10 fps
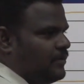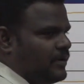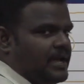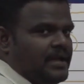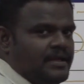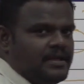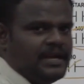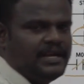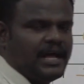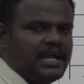Okay,
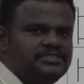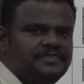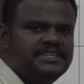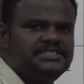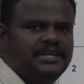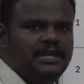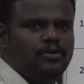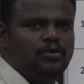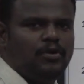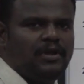it activates the
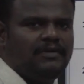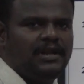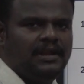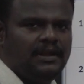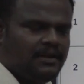low level